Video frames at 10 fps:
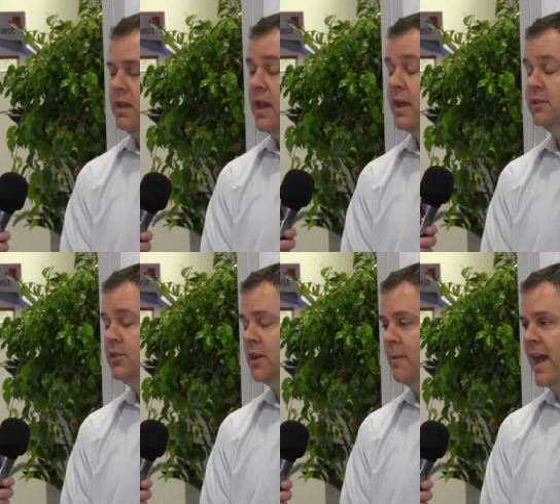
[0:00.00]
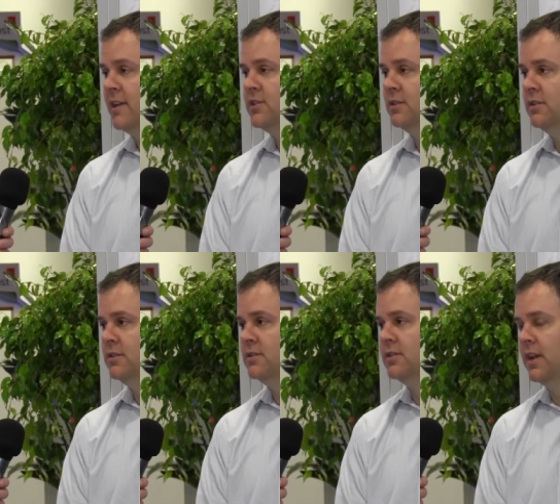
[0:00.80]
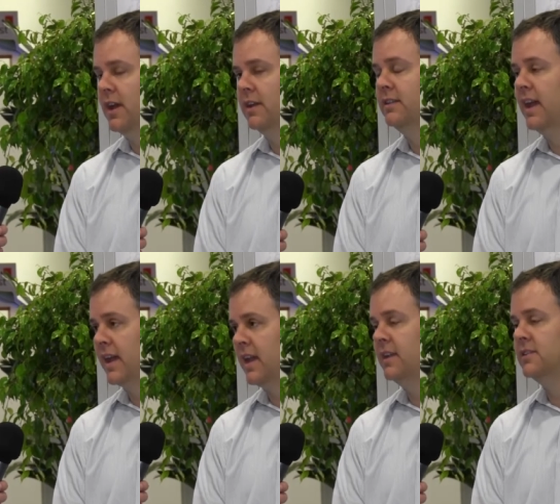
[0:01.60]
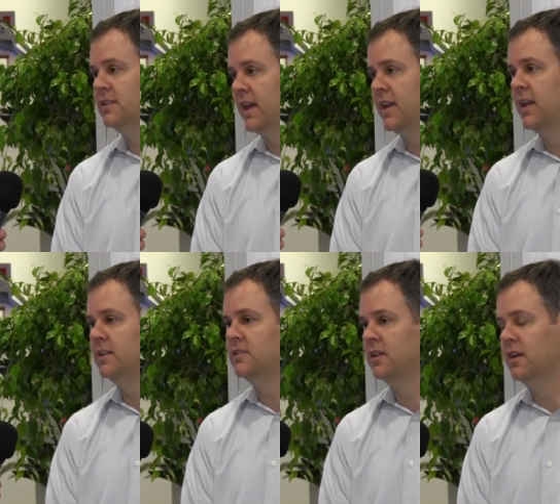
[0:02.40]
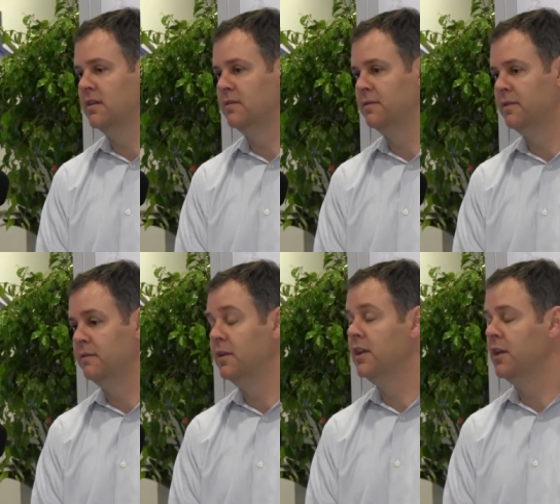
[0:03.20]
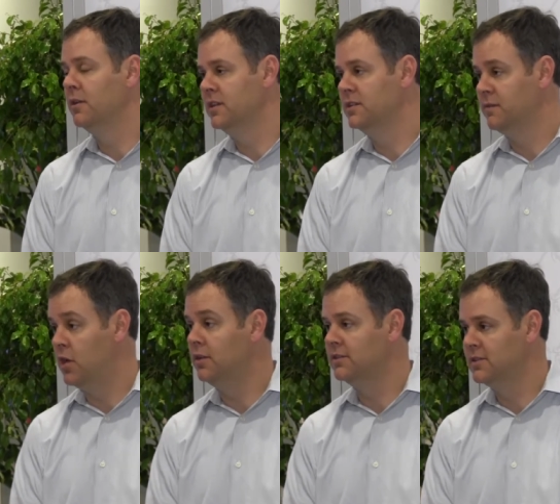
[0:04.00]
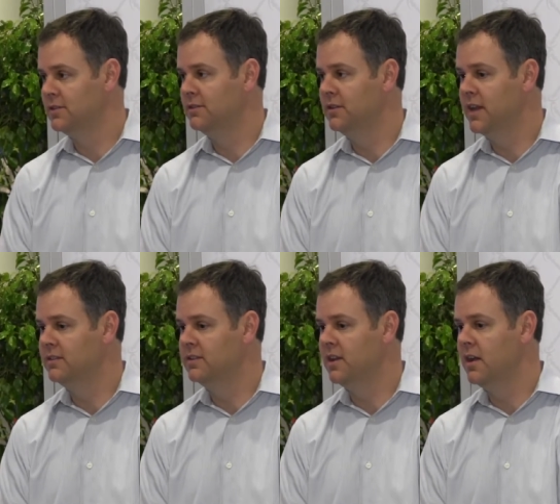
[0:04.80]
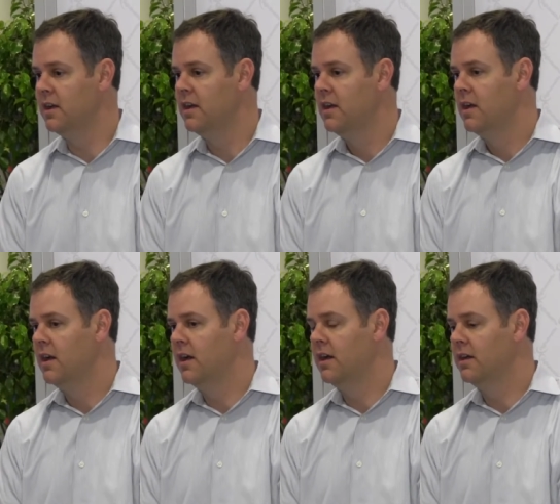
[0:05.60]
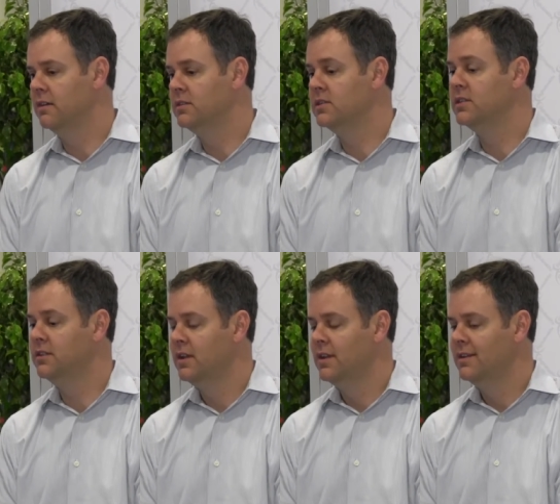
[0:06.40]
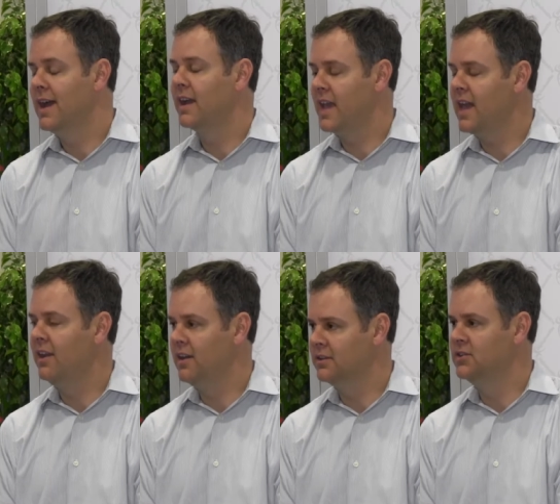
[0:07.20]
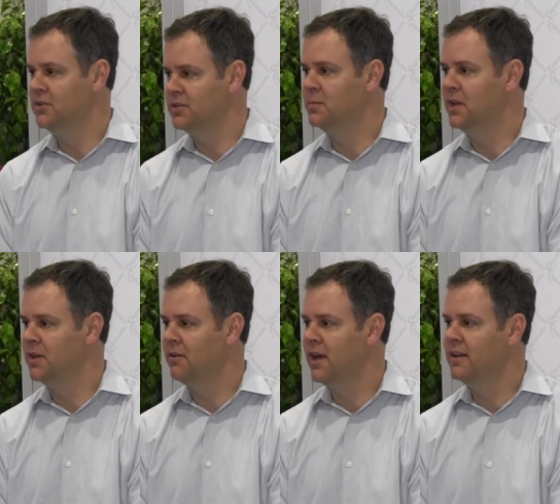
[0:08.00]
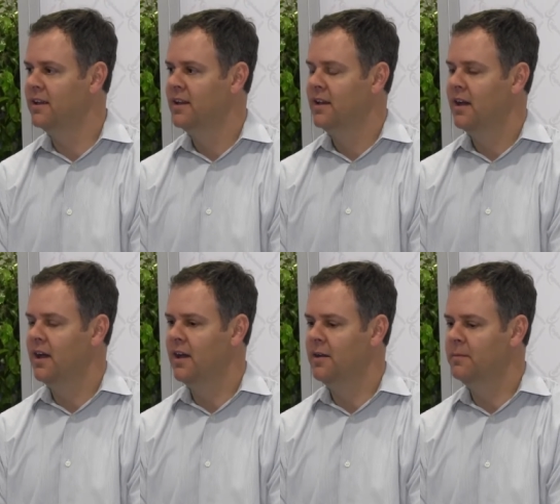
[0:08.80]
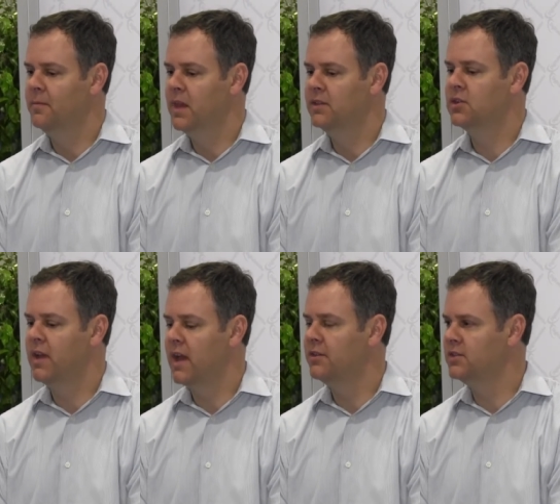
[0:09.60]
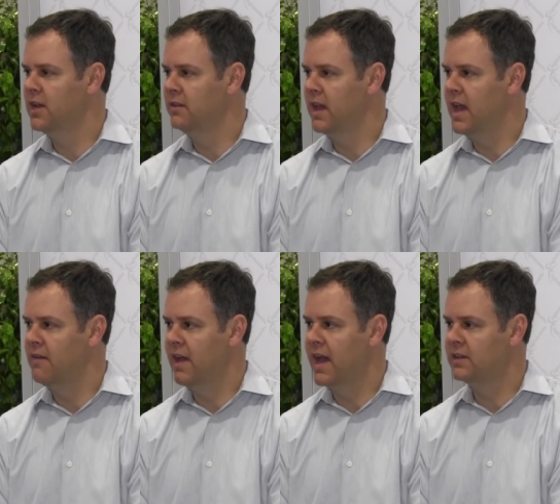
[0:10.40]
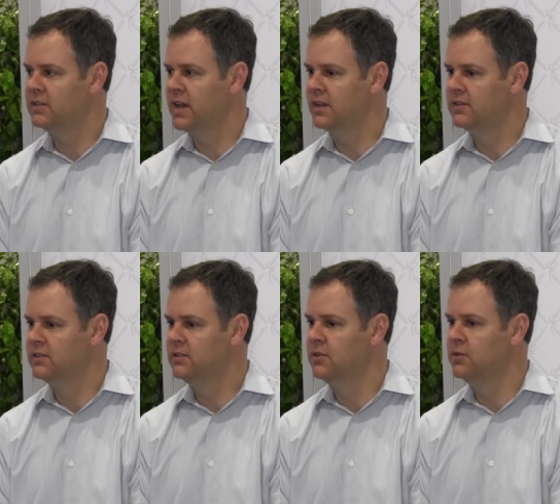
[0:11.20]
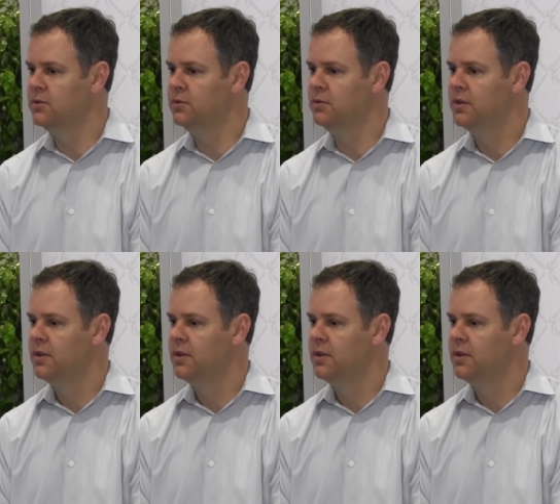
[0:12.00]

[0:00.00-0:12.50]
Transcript: Yeah, as you can imagine, there's uh, decades and decades of video in these vaults that uh, uh, just not catalog, so to speak, right? right. Um, and so now all of a sudden they have access to